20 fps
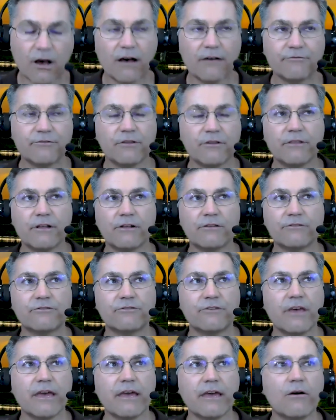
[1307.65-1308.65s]
Often they'll
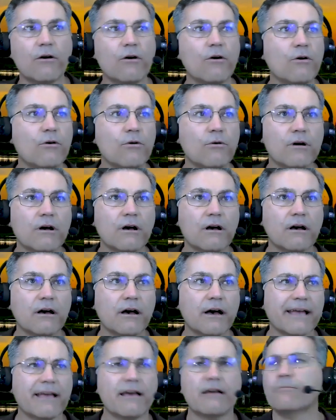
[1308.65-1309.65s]
say, oh,
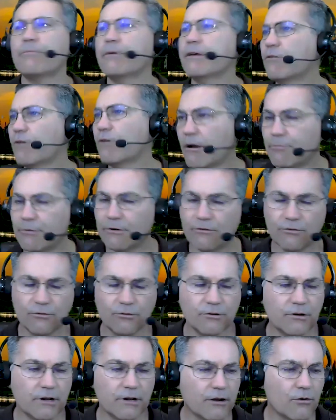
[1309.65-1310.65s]
I got a better
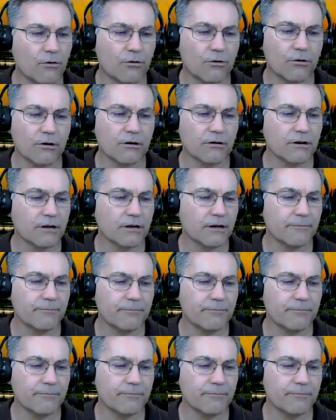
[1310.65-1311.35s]
opportunity, or